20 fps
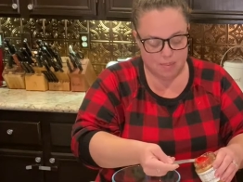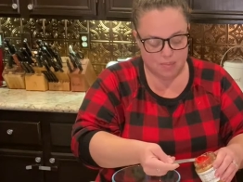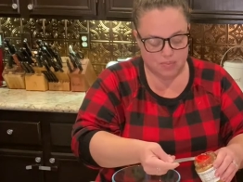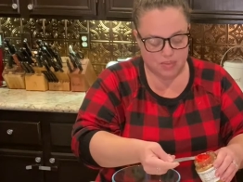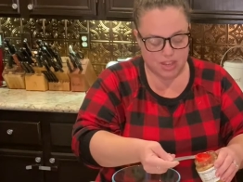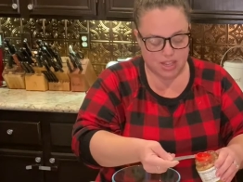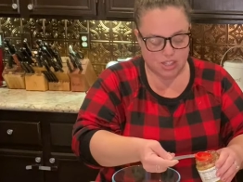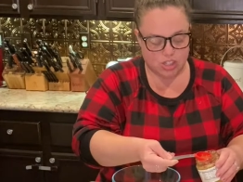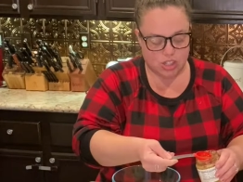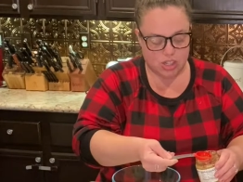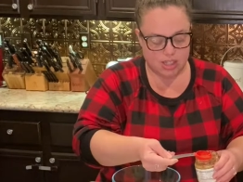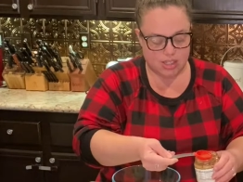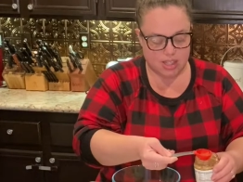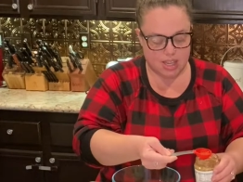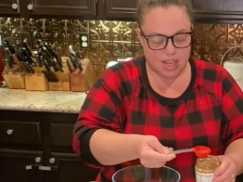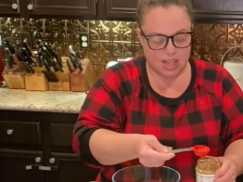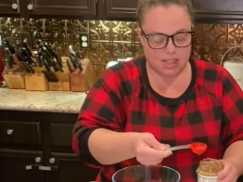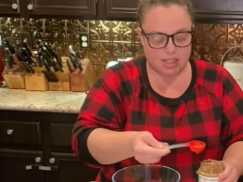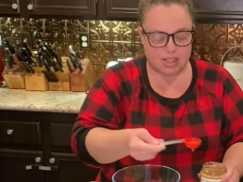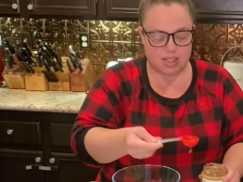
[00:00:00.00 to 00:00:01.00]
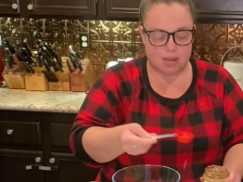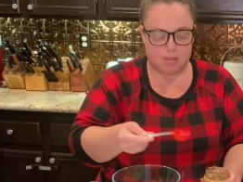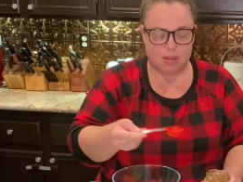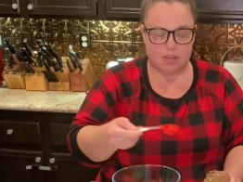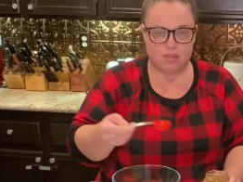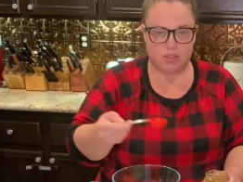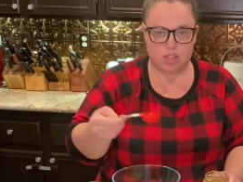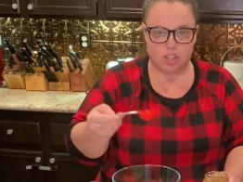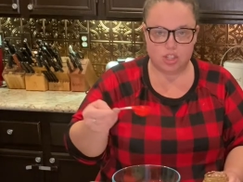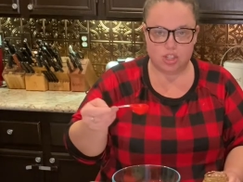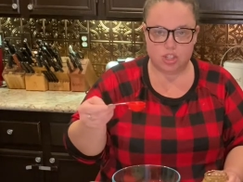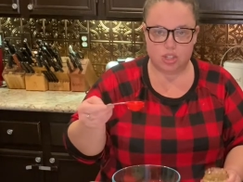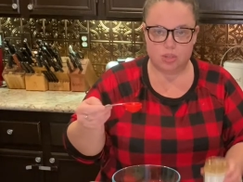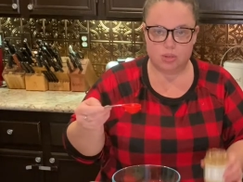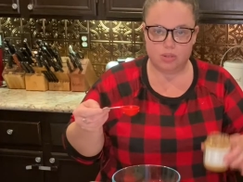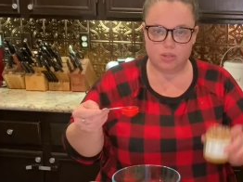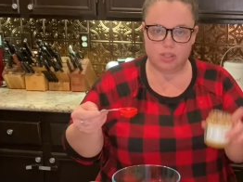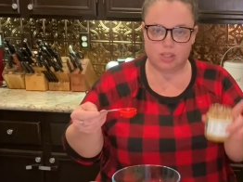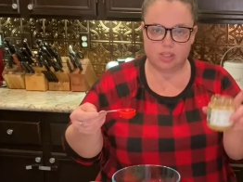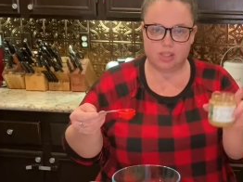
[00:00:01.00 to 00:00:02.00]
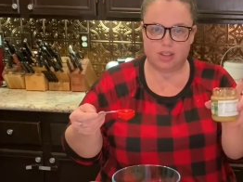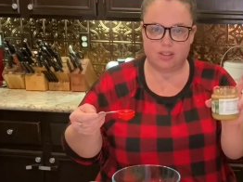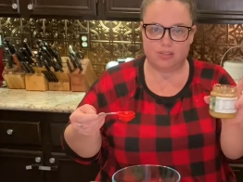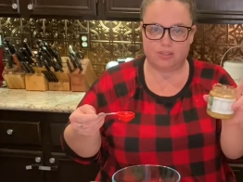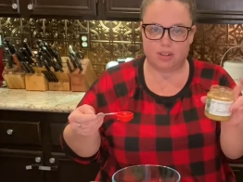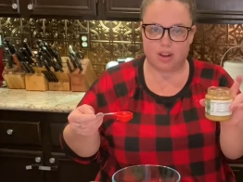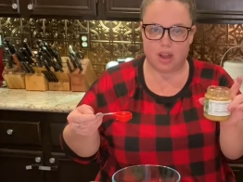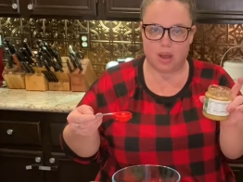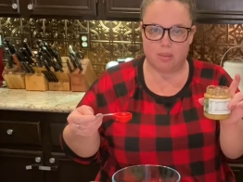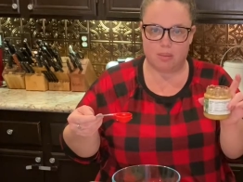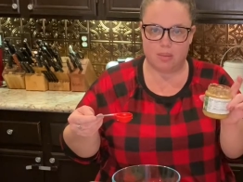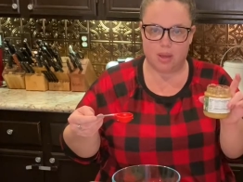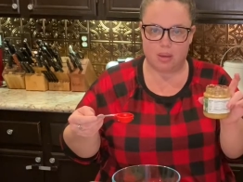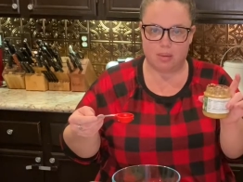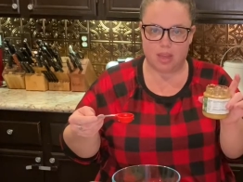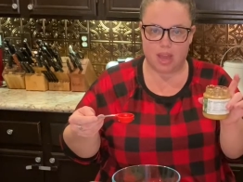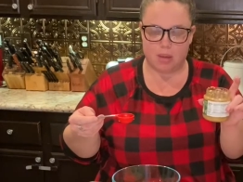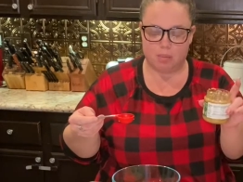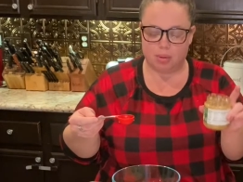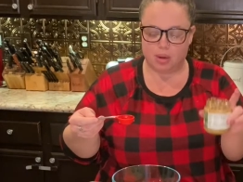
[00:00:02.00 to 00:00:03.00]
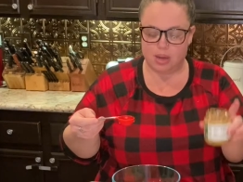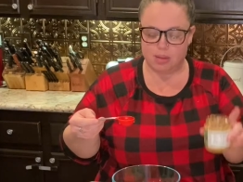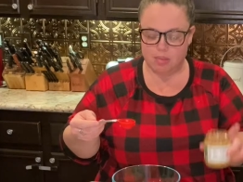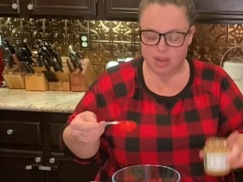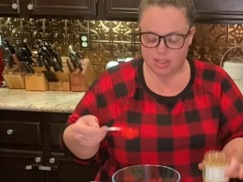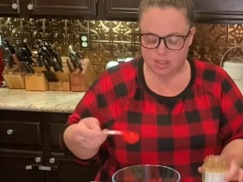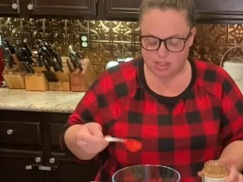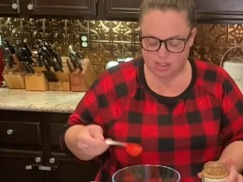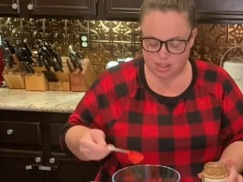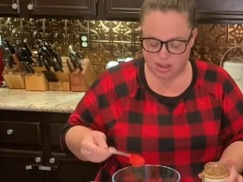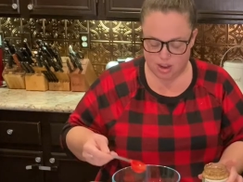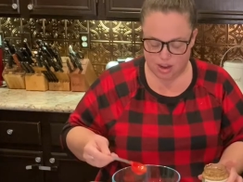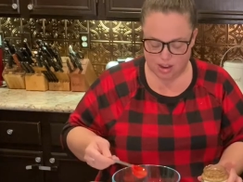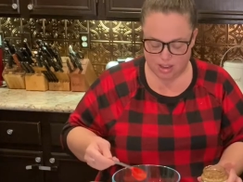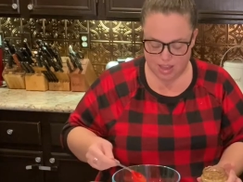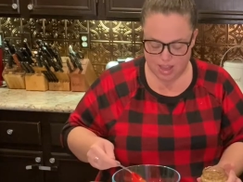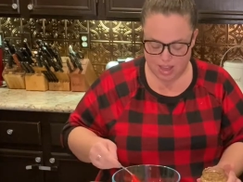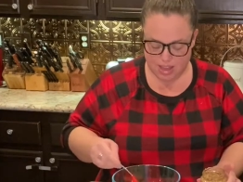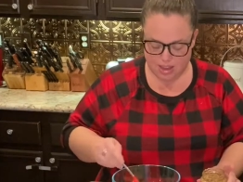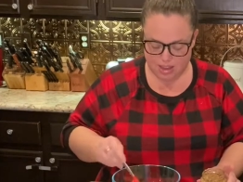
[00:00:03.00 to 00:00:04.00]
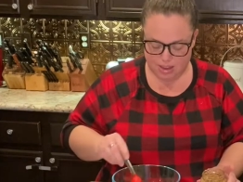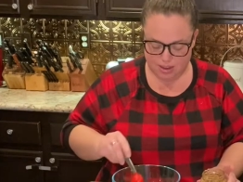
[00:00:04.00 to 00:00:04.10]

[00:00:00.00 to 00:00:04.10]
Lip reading: is just get some of the juice from like pre-minced garlic